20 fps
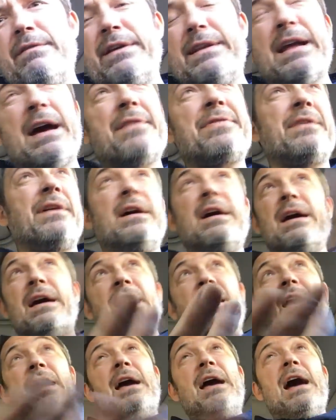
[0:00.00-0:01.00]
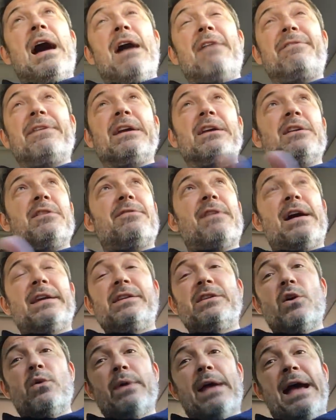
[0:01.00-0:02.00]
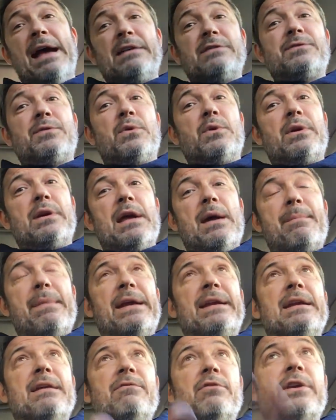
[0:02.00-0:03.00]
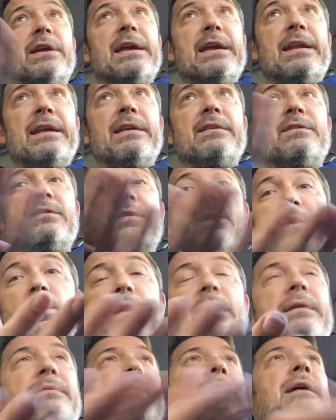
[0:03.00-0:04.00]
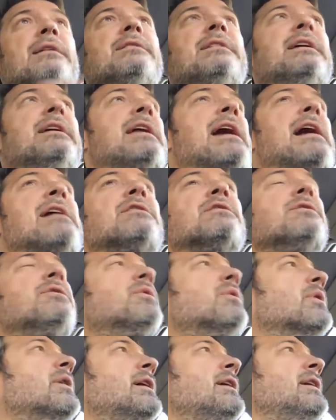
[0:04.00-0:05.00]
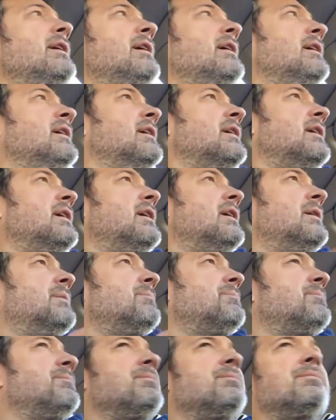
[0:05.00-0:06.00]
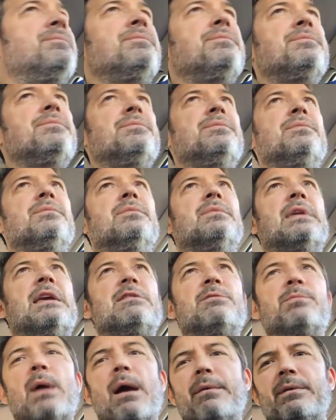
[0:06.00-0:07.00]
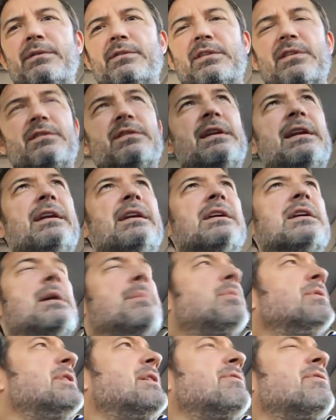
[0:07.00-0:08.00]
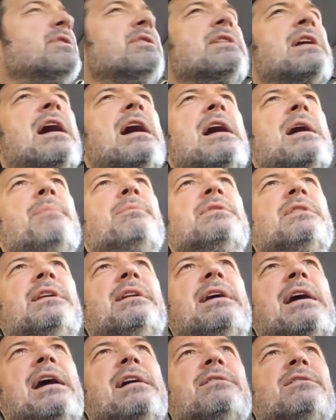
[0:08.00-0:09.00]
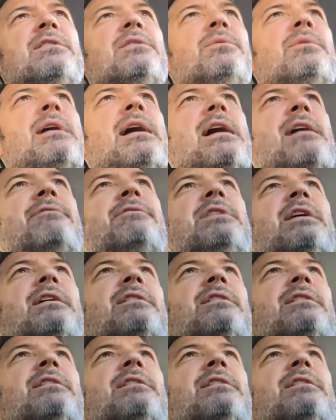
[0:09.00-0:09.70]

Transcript: of it. And I, th I figured if I don't ask for it, I may never get it. So I, I did ask for it. Um, he's promised to send it a couple different times, and it hasn't arrived